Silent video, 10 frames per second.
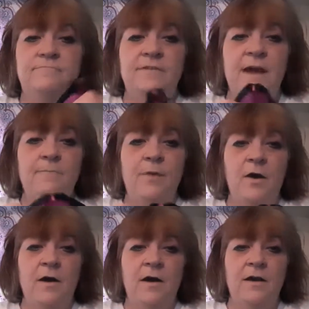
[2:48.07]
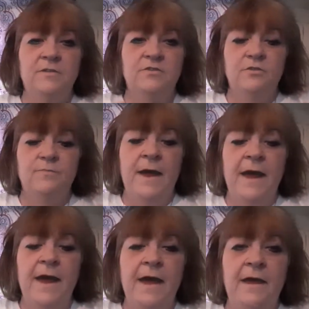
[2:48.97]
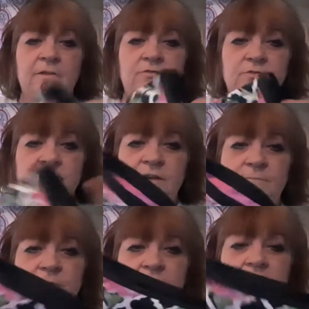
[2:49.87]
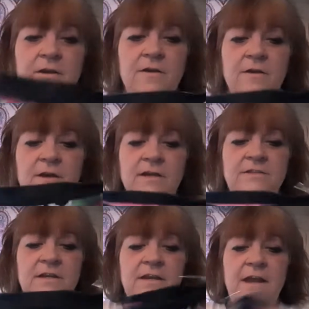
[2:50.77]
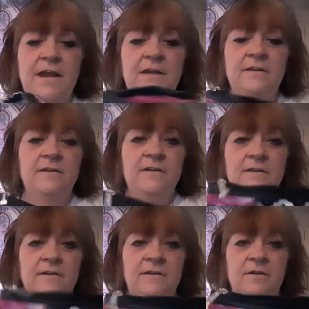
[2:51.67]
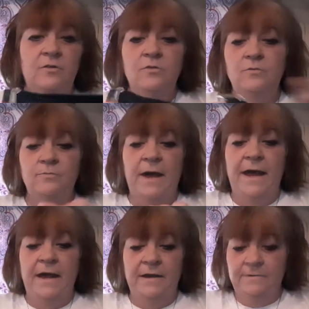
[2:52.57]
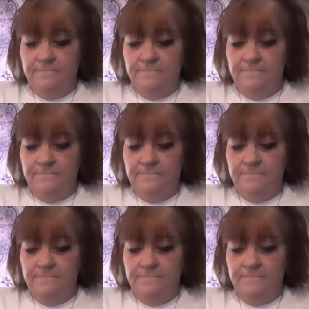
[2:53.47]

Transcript: tampons or pads or something. It's a neat little bag.